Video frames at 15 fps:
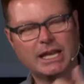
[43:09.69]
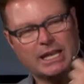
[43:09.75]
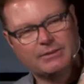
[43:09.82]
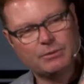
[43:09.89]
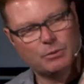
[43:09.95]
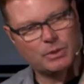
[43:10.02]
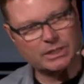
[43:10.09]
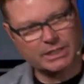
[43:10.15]

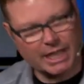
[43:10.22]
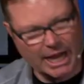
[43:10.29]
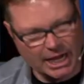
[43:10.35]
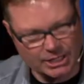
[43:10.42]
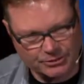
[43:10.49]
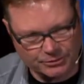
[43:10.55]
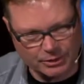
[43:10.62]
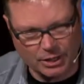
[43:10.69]
even when
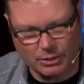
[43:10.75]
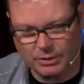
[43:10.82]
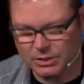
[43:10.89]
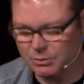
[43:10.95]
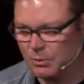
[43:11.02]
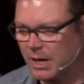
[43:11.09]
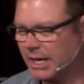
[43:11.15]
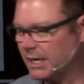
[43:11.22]
cash flow
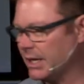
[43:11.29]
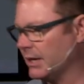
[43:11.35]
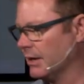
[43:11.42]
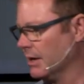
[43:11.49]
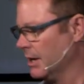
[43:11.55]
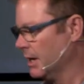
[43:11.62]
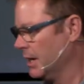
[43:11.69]
is waning,